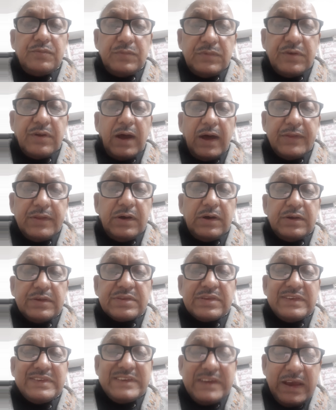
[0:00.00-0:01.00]
rather
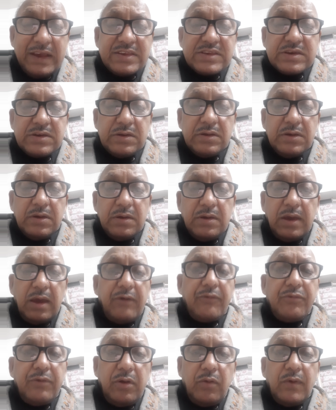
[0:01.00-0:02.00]
suggest,
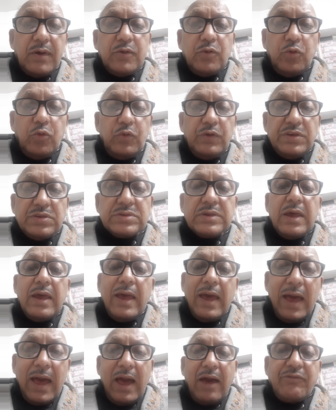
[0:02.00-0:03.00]
everyone who is
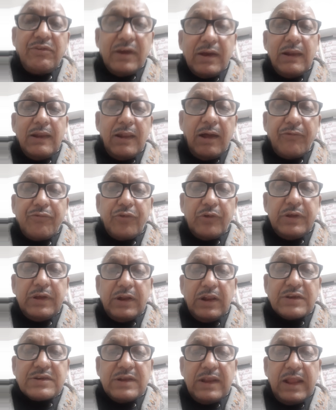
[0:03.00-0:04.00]
having a love for English